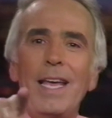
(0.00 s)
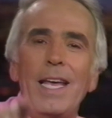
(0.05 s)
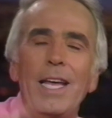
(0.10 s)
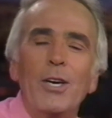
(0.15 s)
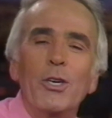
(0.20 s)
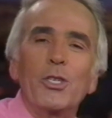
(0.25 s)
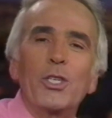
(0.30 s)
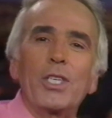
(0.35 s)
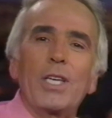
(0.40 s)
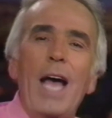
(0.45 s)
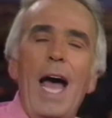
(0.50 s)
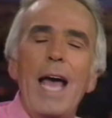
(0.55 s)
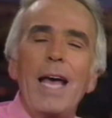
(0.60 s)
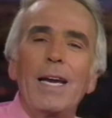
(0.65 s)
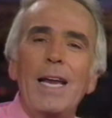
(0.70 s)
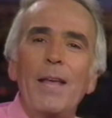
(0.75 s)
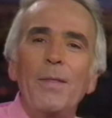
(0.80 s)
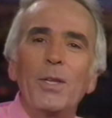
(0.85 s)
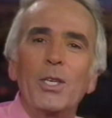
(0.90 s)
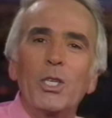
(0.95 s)
Here's
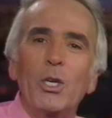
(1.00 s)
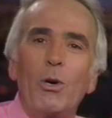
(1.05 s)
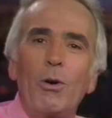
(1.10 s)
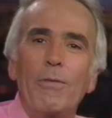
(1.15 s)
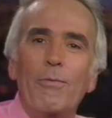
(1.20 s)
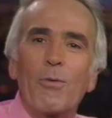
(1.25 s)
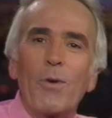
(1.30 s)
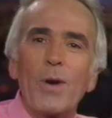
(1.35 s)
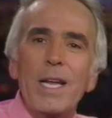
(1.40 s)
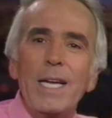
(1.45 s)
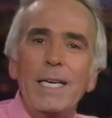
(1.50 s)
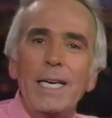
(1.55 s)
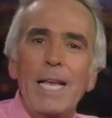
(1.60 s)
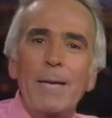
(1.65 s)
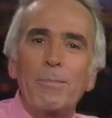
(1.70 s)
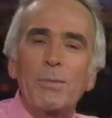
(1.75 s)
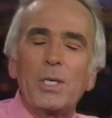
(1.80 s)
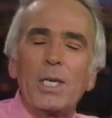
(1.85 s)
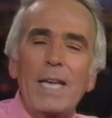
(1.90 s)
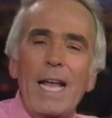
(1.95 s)
Kyle on the toll free in
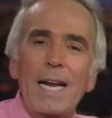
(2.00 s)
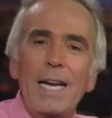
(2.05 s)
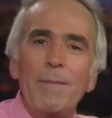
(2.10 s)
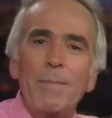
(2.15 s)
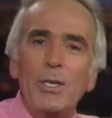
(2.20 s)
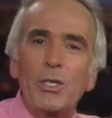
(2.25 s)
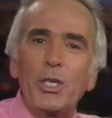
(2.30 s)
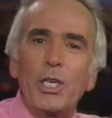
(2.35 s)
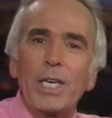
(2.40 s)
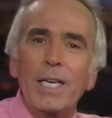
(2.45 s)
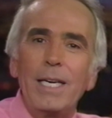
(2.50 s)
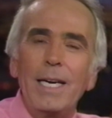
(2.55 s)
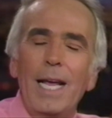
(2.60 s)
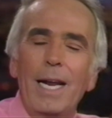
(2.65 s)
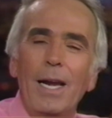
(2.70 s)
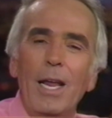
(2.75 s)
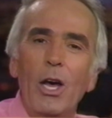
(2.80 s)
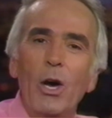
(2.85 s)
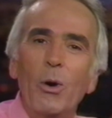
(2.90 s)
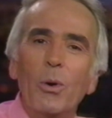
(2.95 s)
Ypsilanti, Michigan.
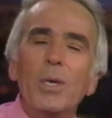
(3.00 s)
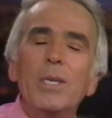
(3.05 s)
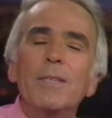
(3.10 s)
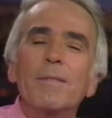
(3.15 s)
Hello.